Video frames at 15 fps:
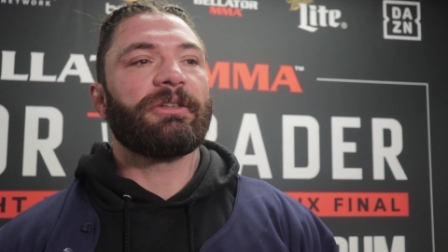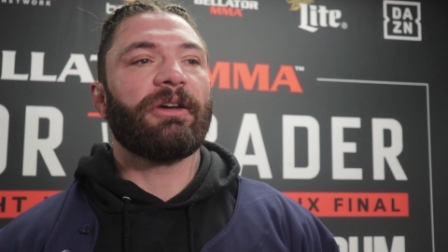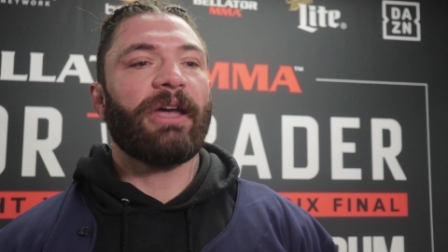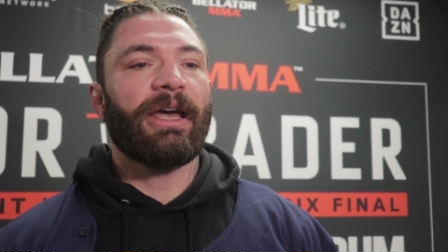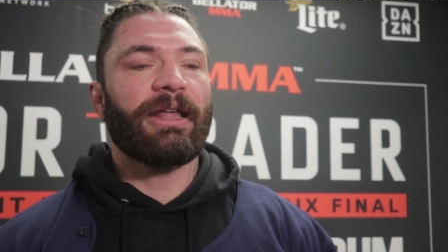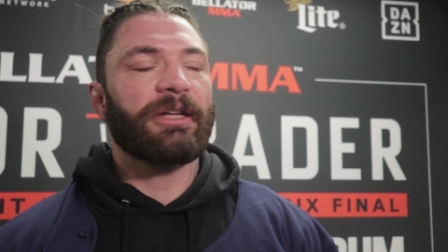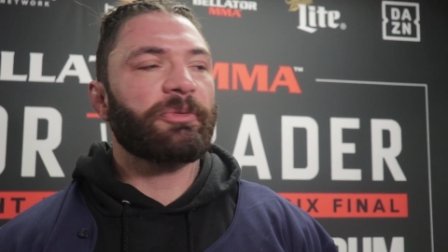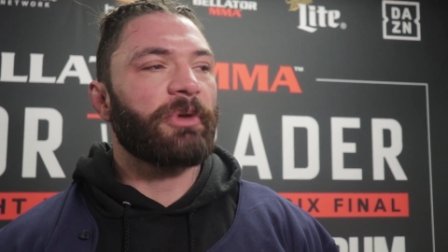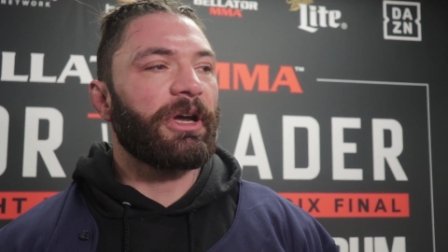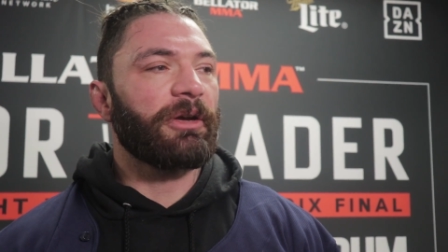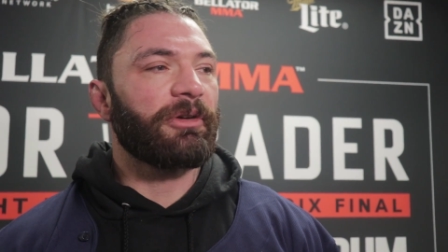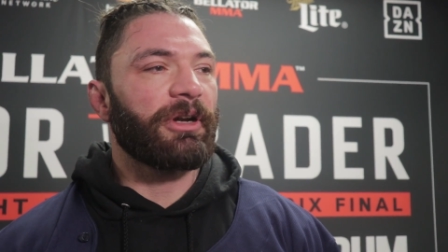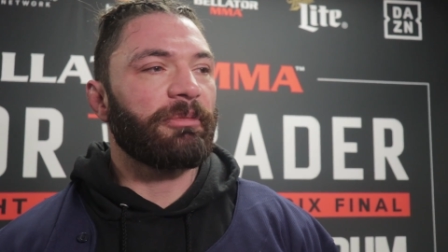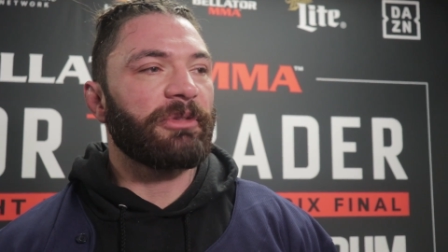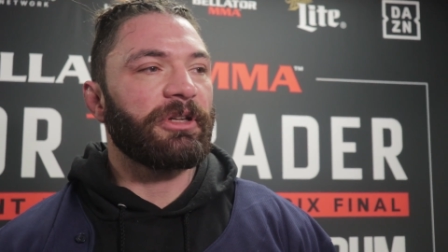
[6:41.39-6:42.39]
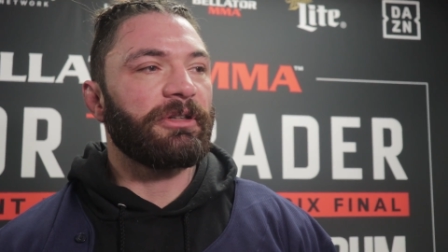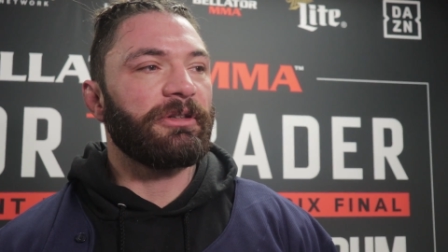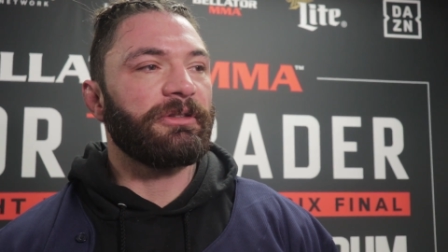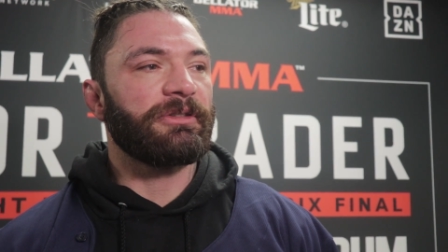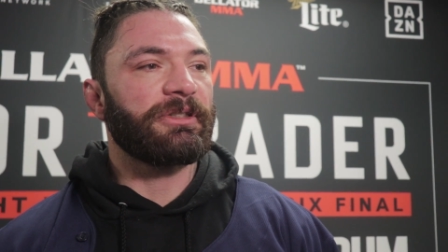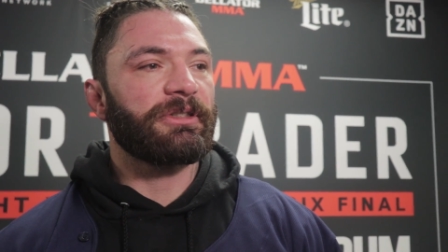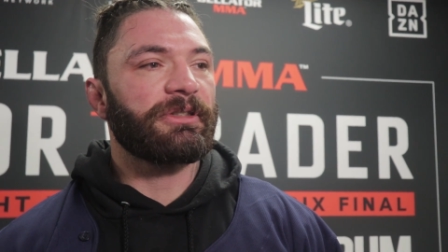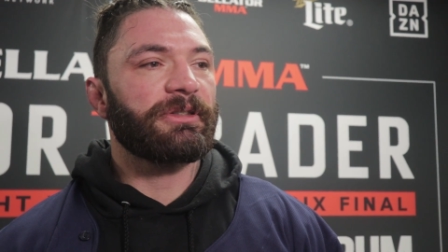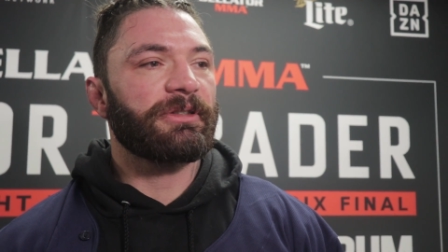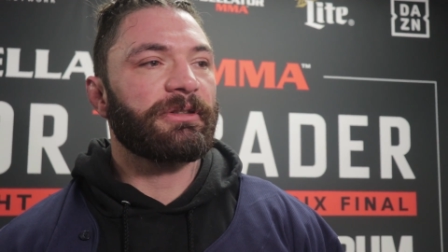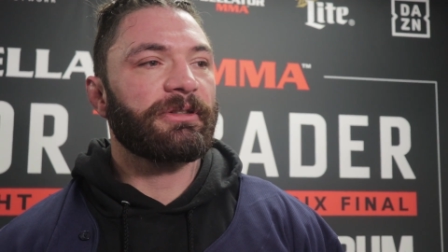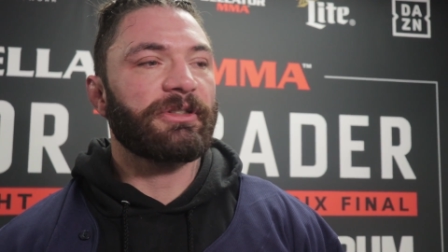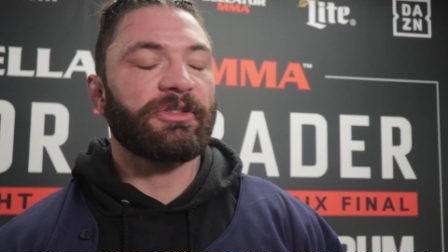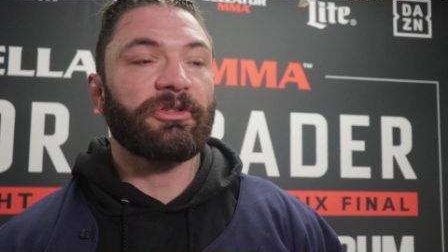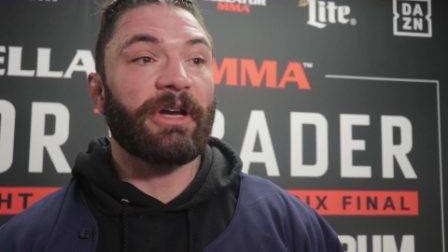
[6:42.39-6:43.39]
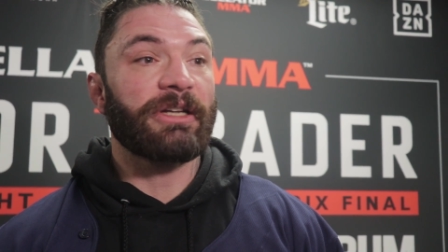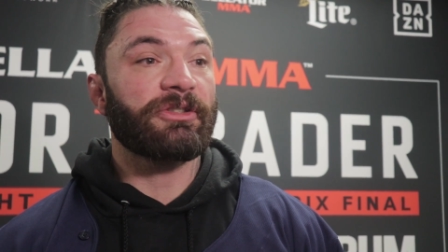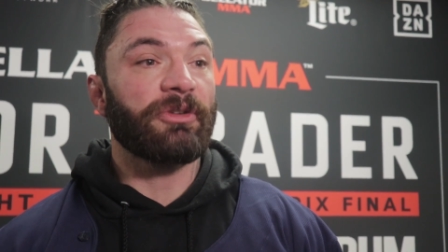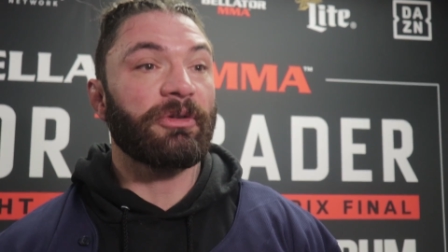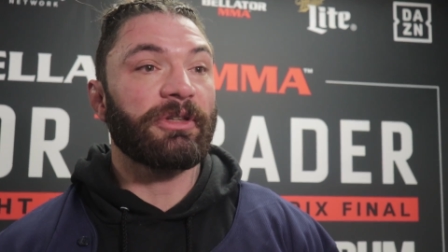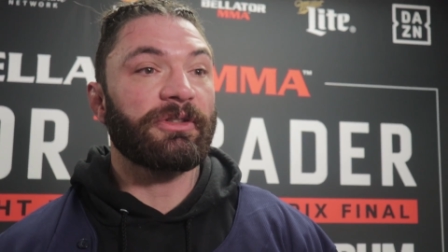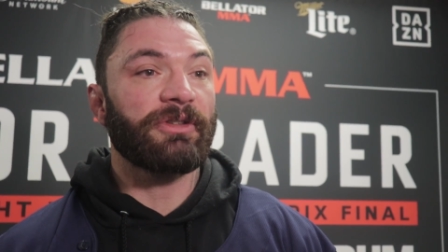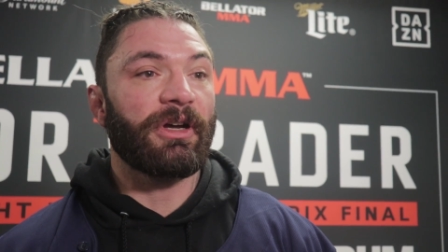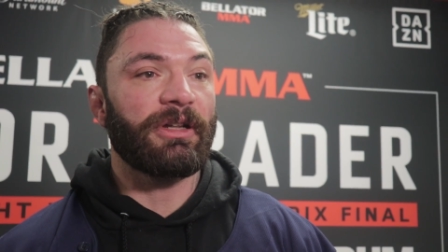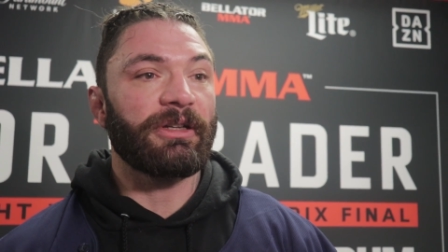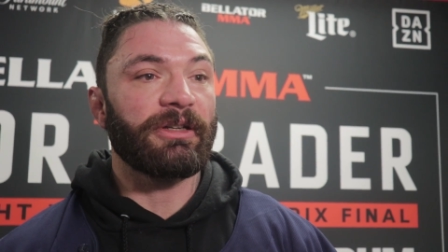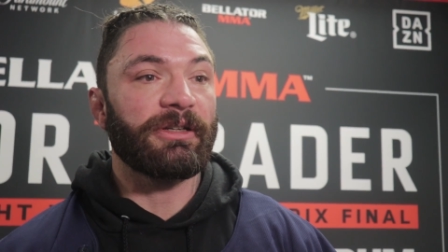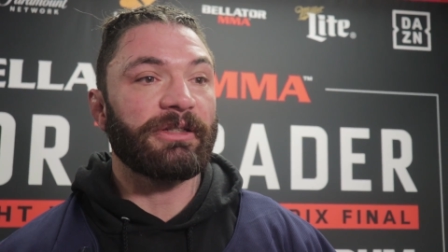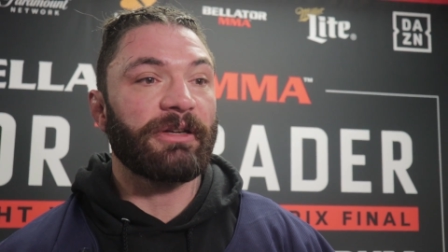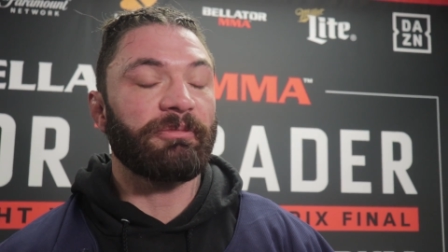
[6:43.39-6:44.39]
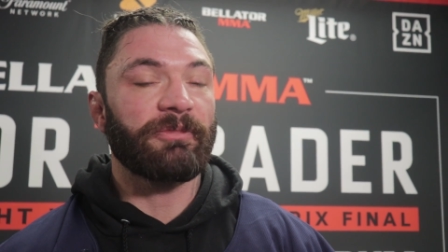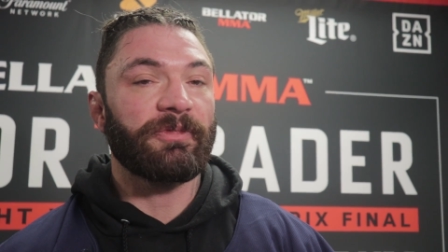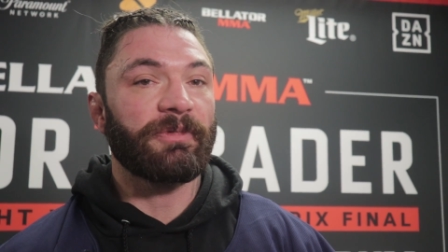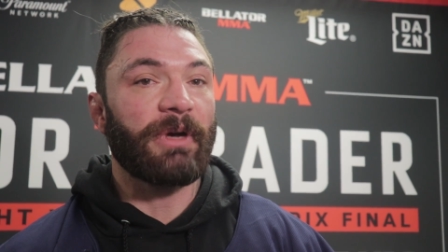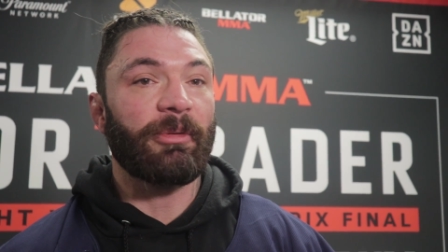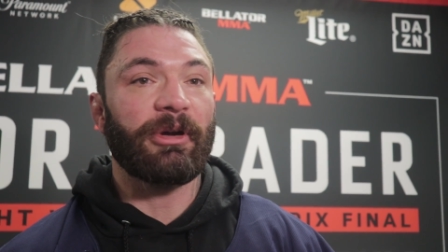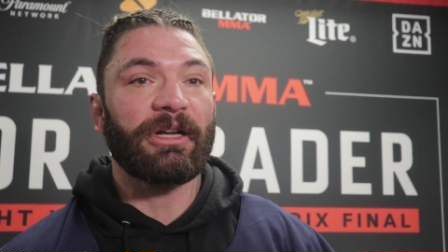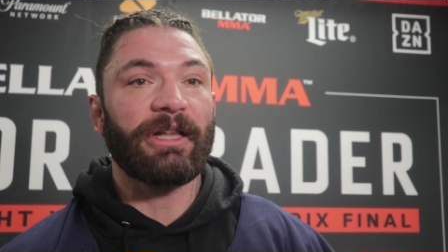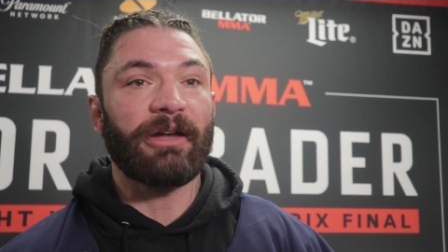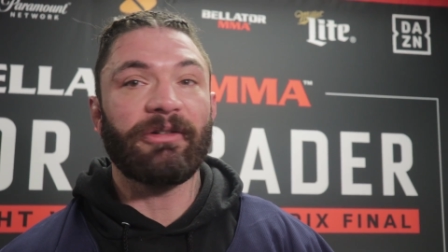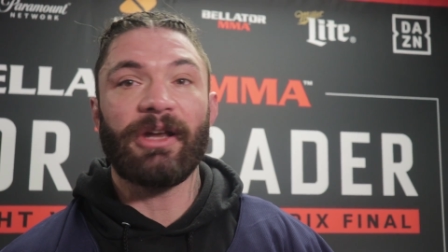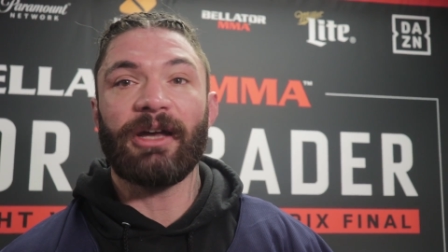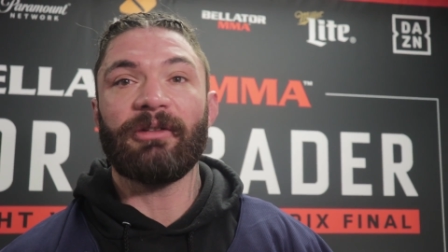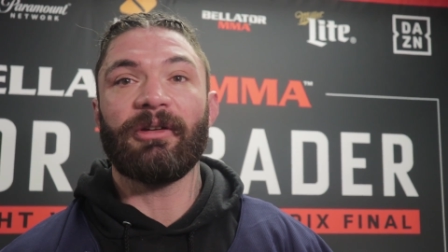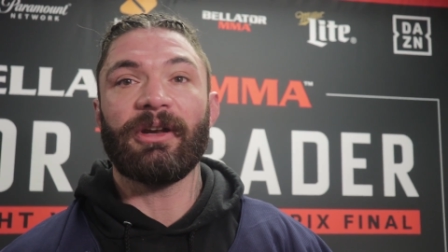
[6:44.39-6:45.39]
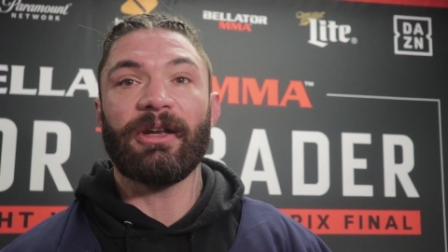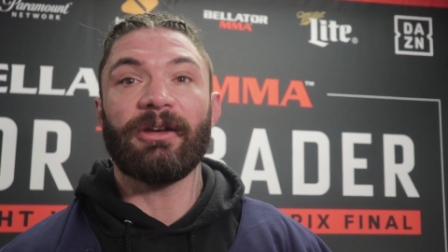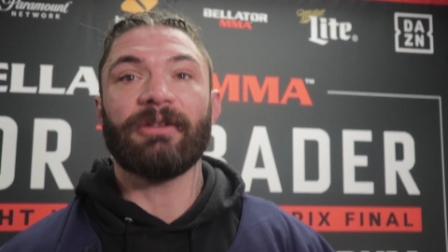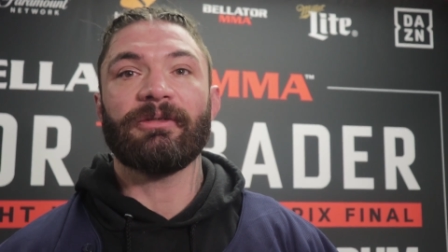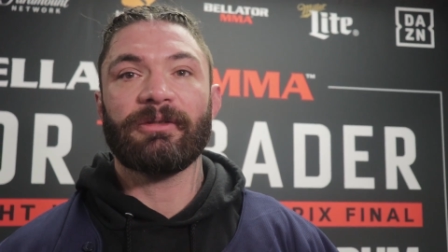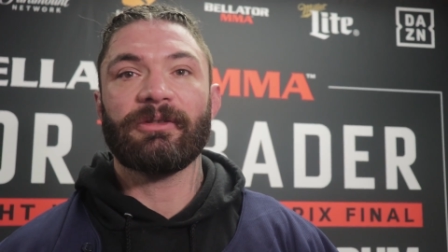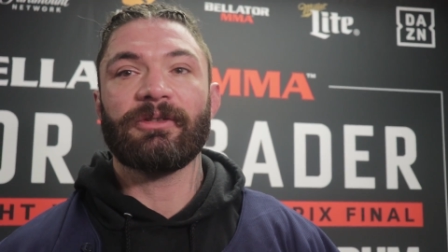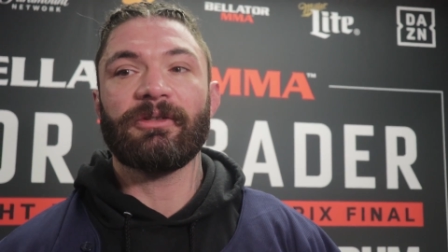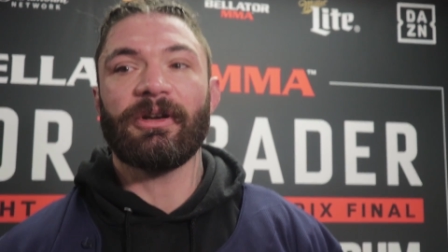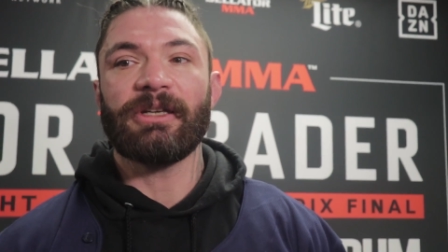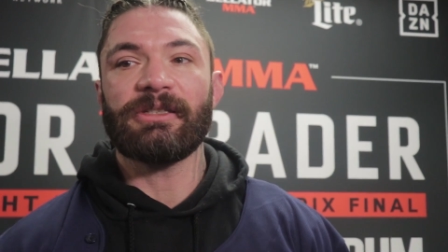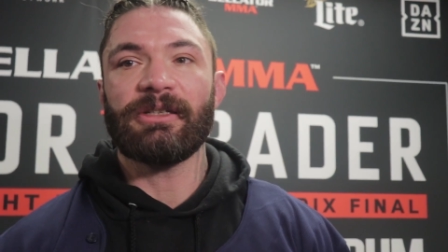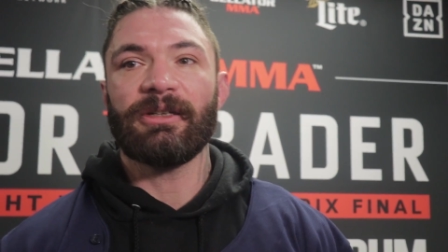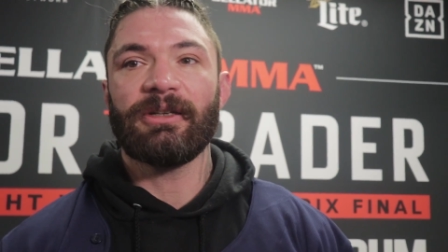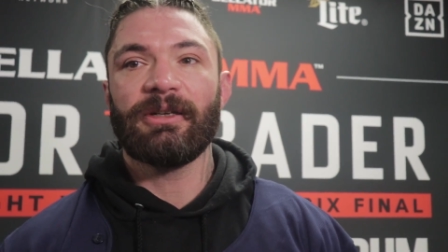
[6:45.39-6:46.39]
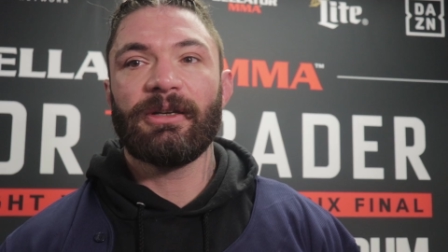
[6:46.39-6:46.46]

So yeah, that's probably what I'm gonna do, is just try to soak this all in, because I'm on cloud nine right now. It's crazy.